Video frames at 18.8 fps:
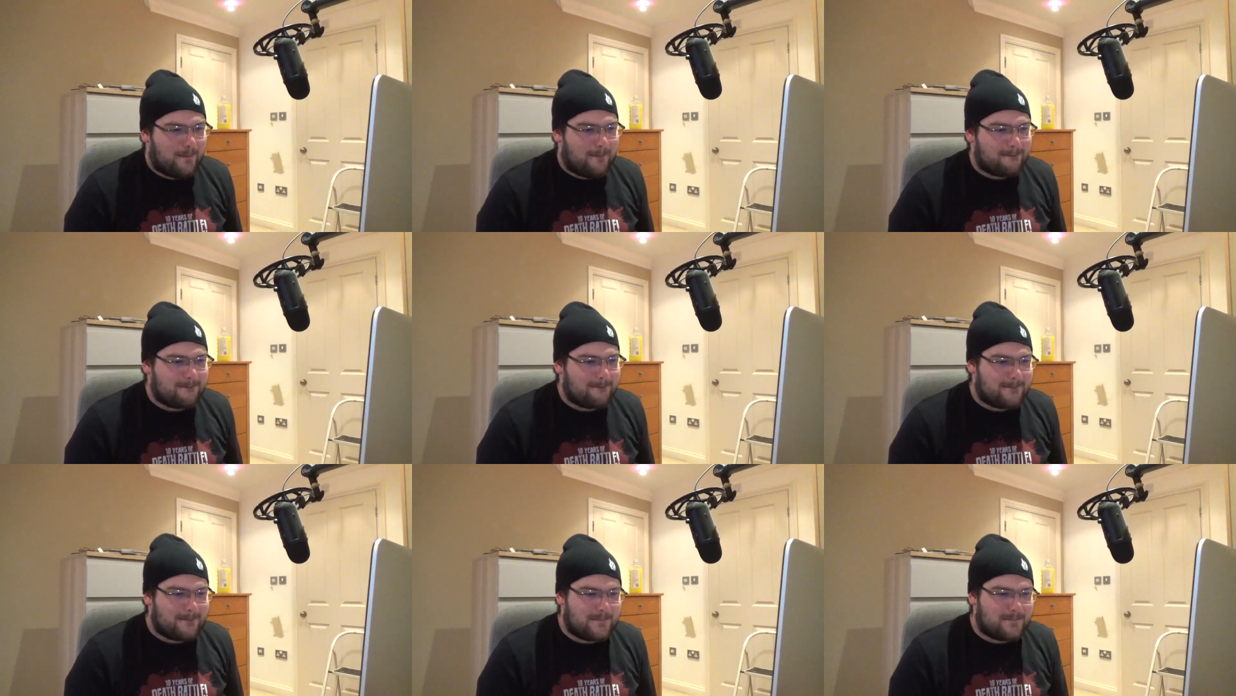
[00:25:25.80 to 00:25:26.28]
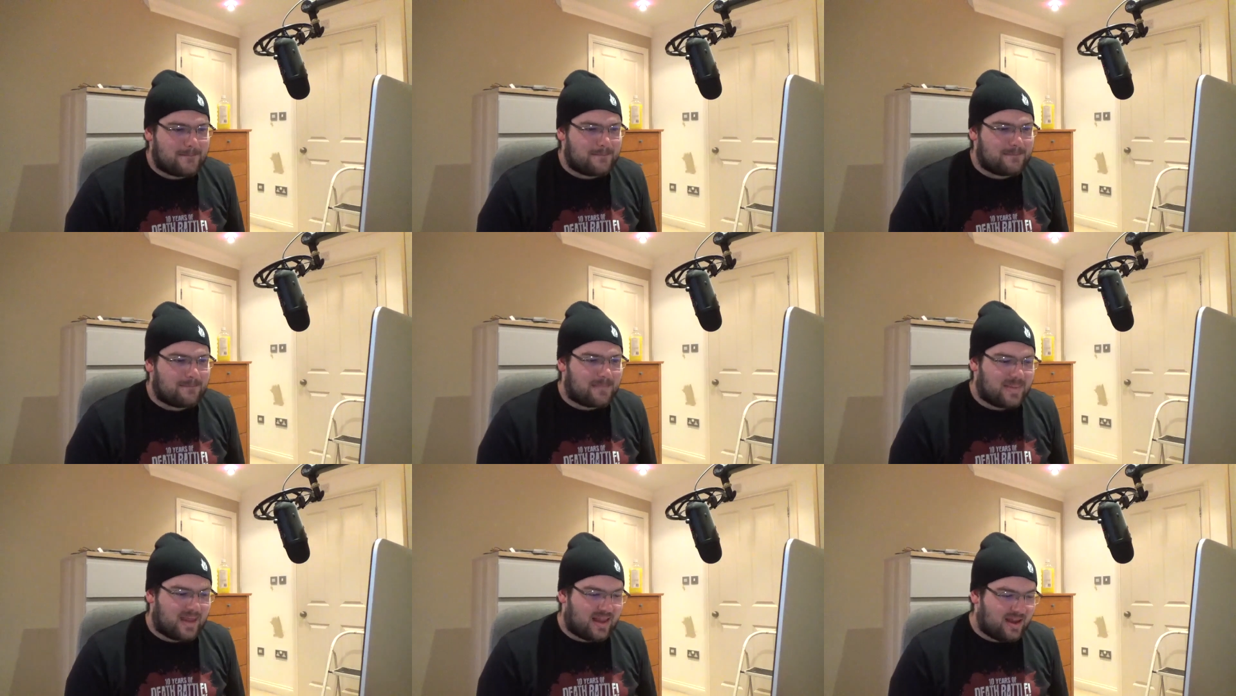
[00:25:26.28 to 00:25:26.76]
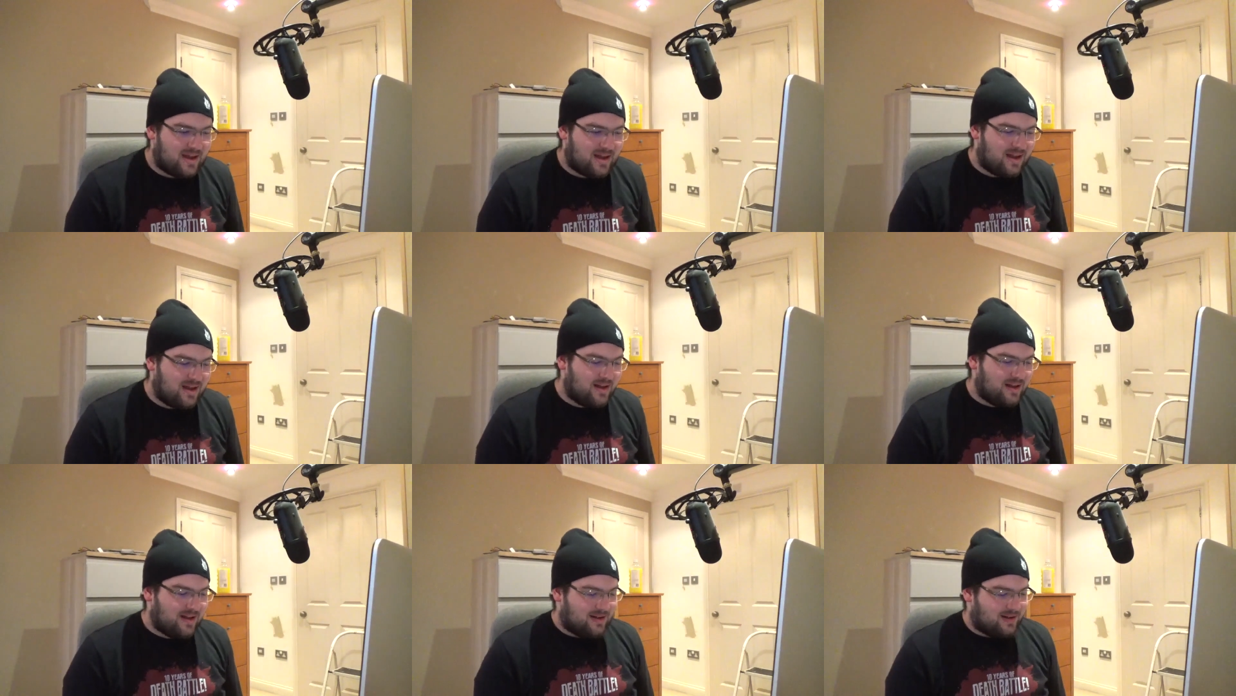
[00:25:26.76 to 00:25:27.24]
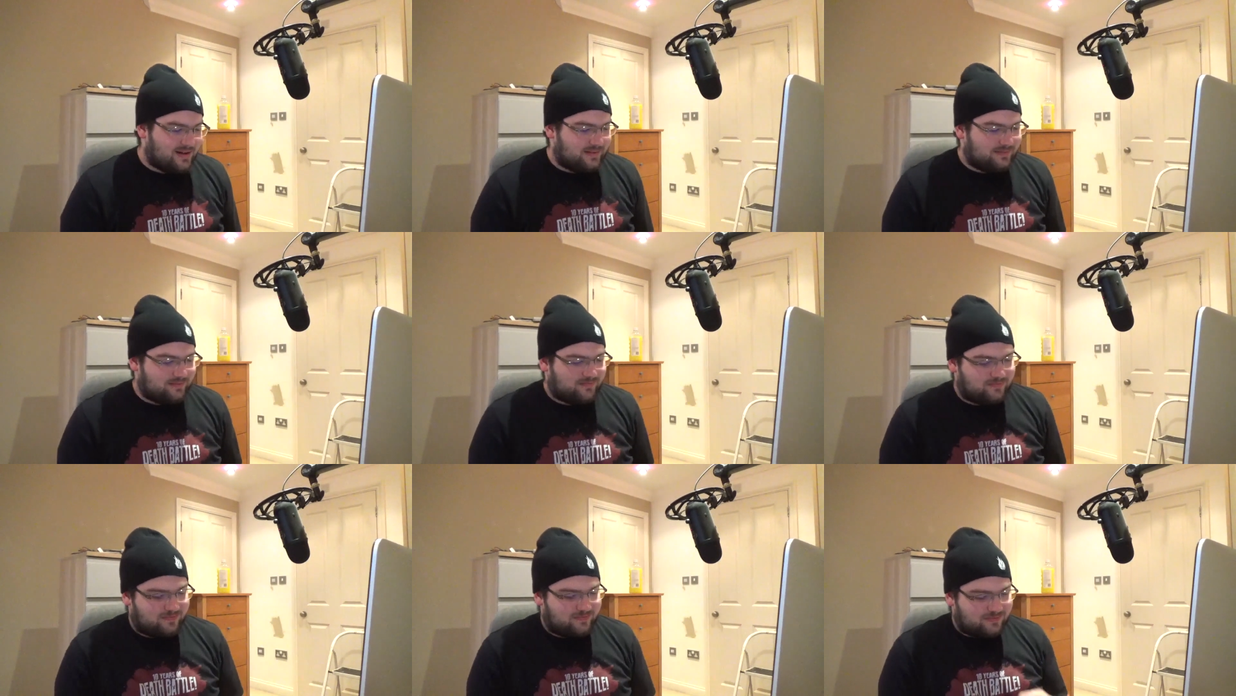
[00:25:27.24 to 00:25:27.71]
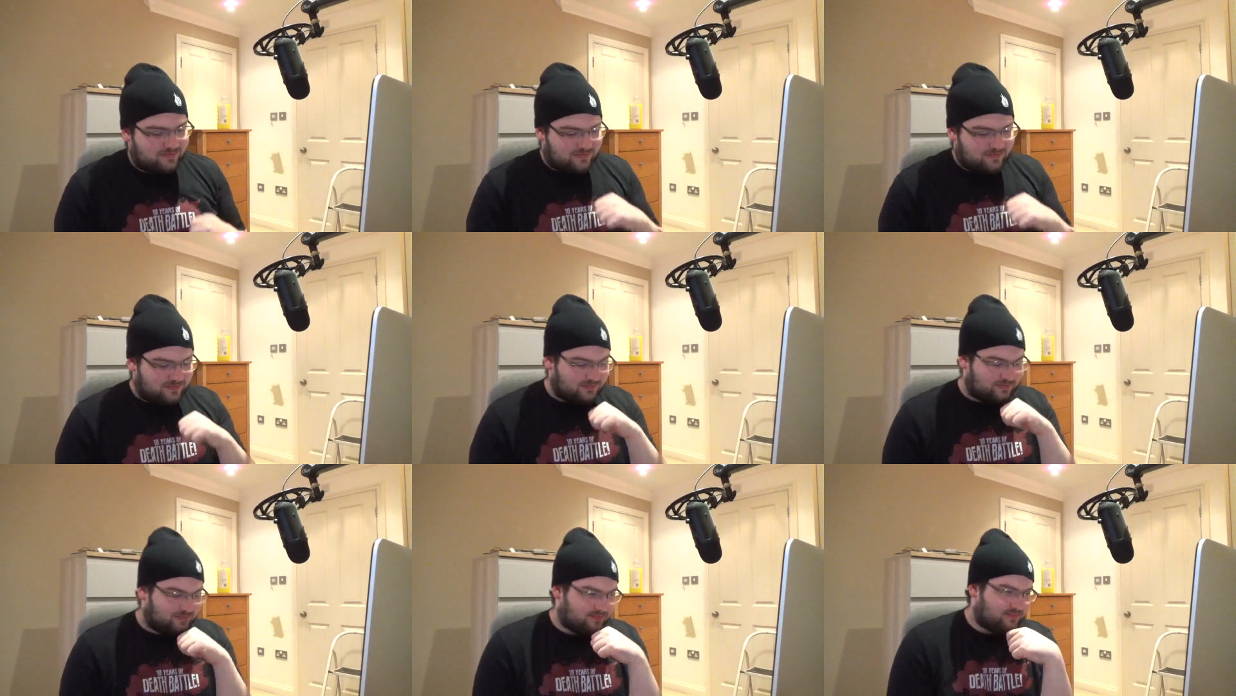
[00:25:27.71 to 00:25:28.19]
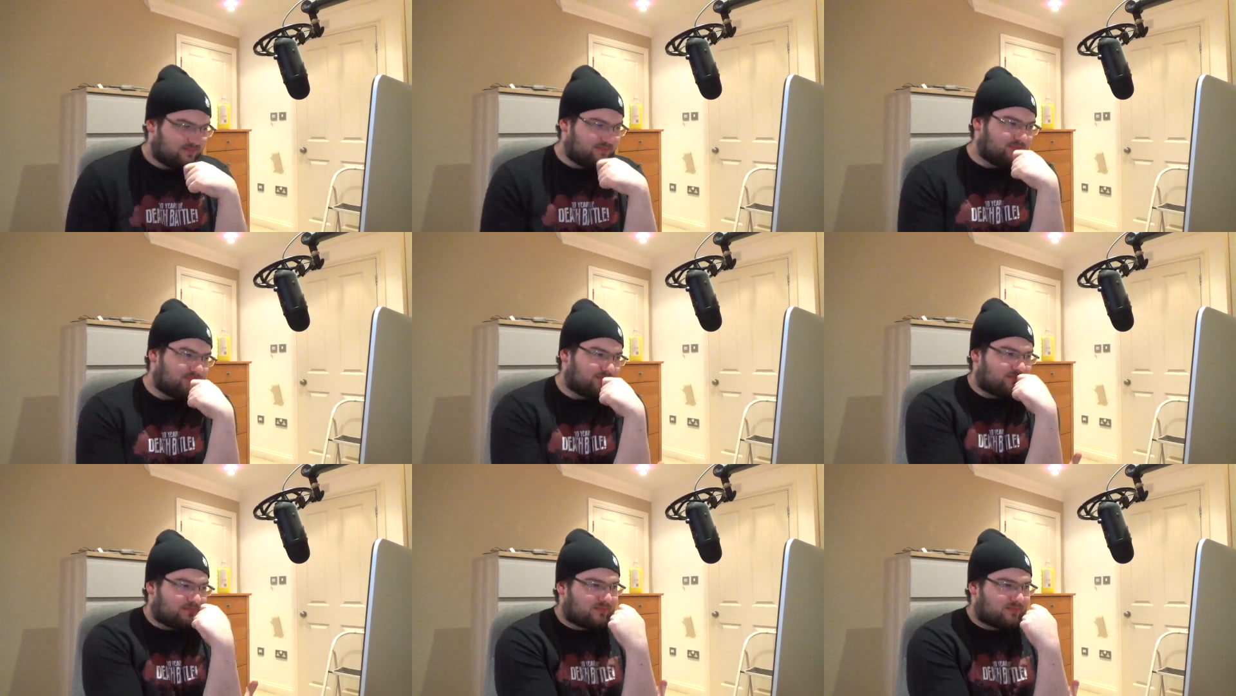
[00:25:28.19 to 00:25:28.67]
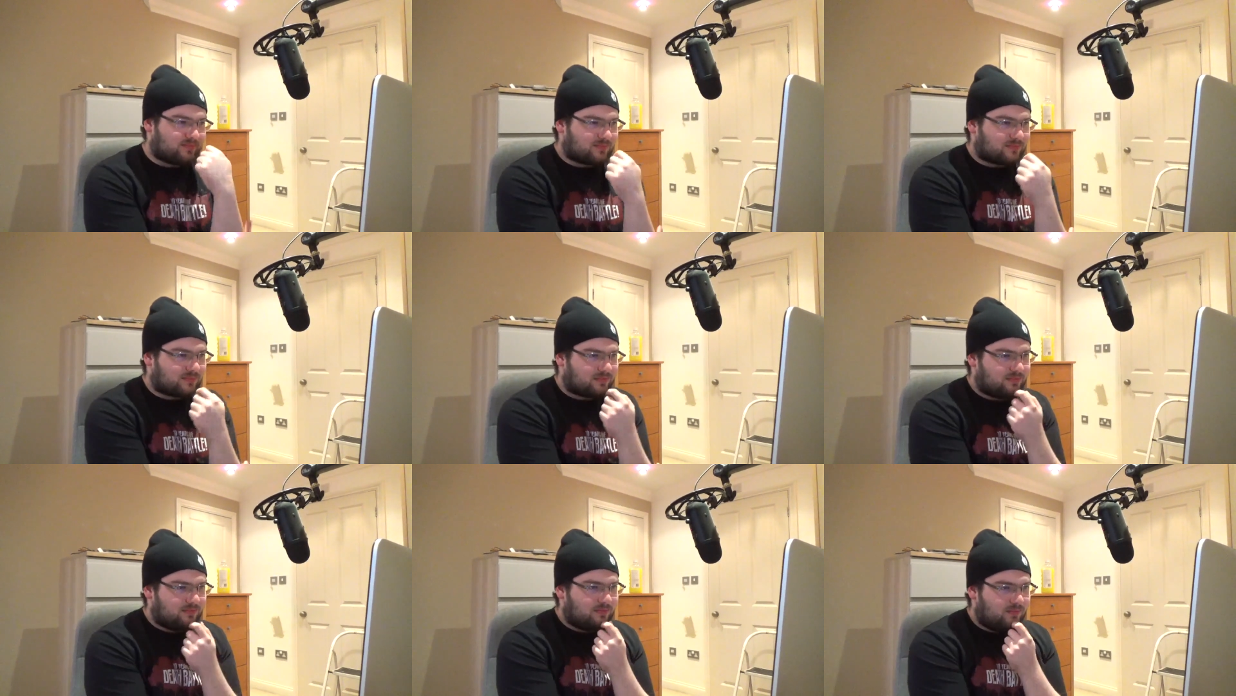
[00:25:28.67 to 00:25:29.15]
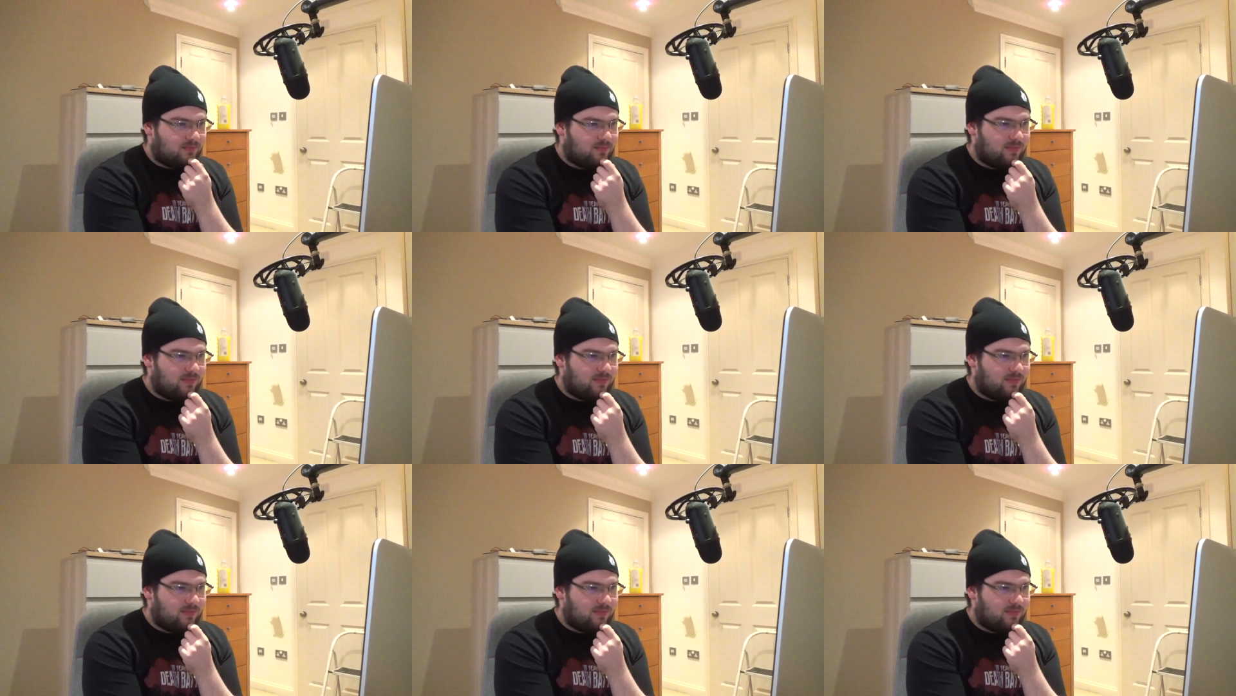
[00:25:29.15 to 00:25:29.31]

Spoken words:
Nobody speaks.